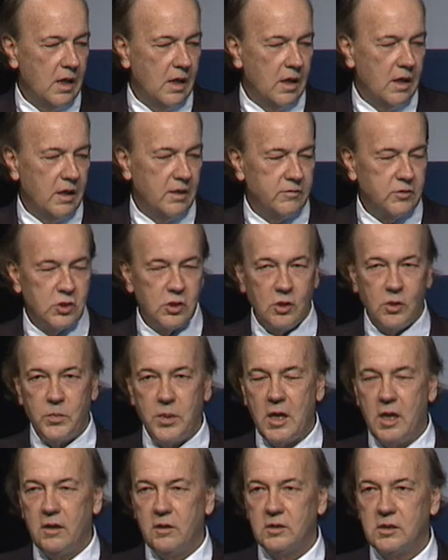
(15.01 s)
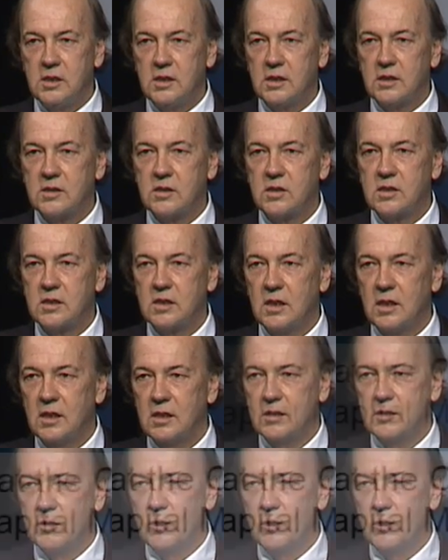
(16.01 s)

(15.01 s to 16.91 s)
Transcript: of geopolitics,